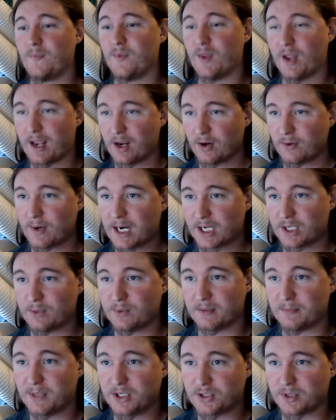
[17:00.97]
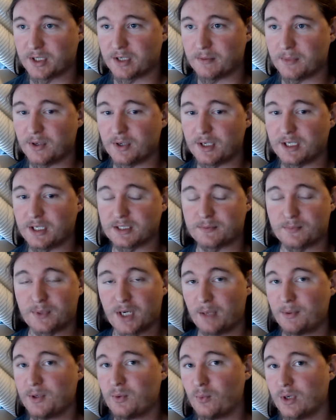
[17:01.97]
Interacting with the Metroid community is
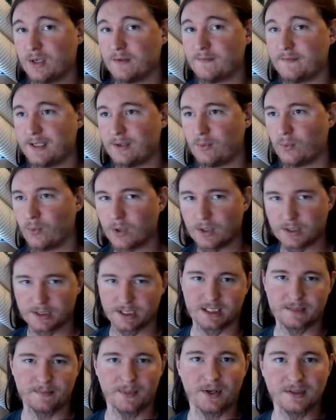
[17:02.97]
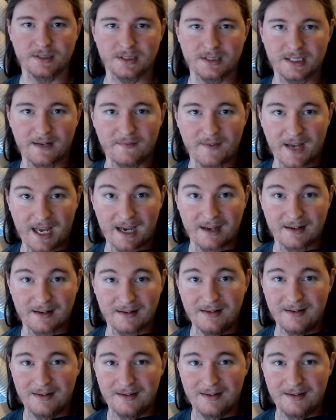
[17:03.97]
probably one of the worst experiences I've had.